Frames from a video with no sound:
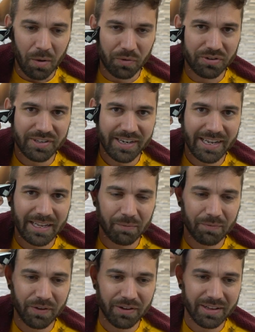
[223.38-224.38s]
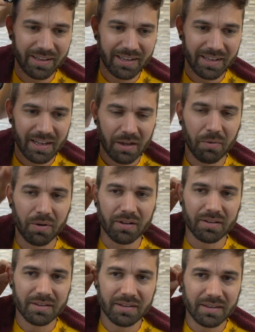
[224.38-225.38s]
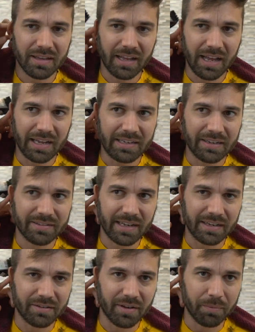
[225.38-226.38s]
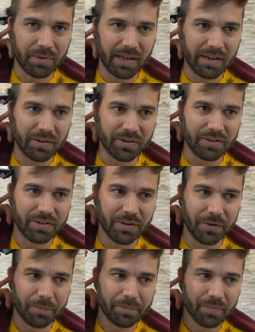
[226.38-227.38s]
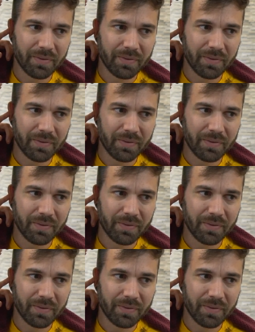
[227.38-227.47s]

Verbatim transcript: we're sitting. I was not labor. Well, I guess that's something I learned. You thought about